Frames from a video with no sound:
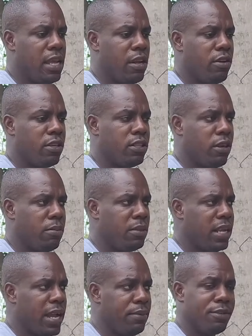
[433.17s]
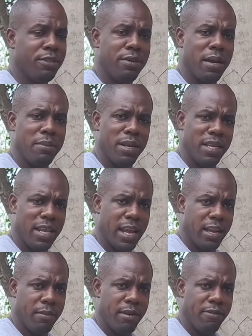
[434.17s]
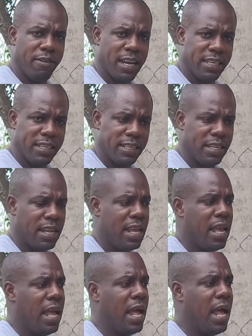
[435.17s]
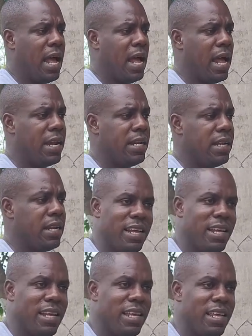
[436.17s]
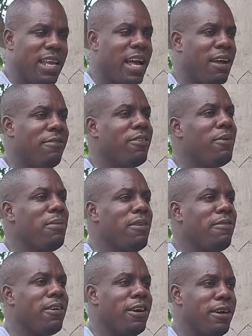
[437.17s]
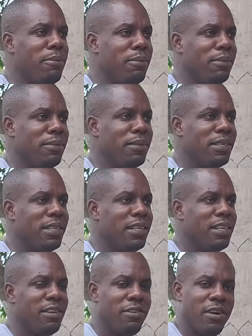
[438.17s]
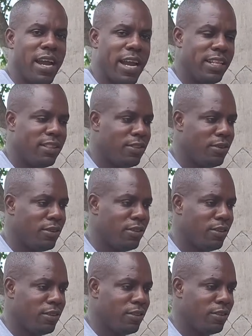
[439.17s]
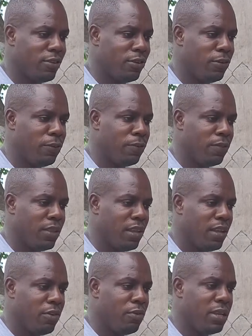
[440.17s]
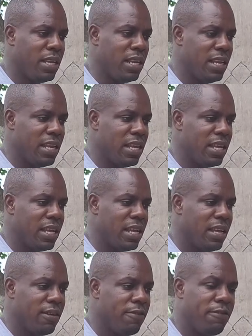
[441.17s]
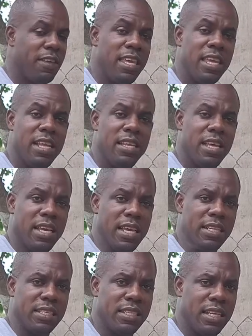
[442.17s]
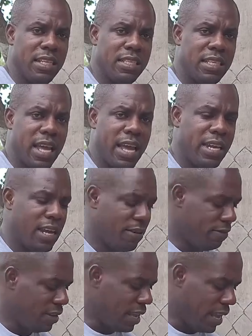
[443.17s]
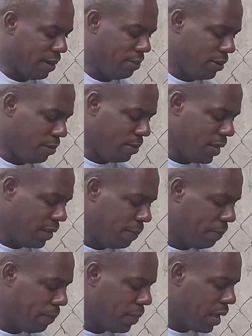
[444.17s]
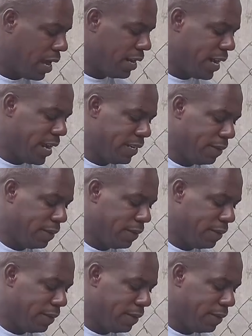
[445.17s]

sometimes the rabbit can be fat and you have to be firm, right, to really feel the kits inside of the abdomen. All right.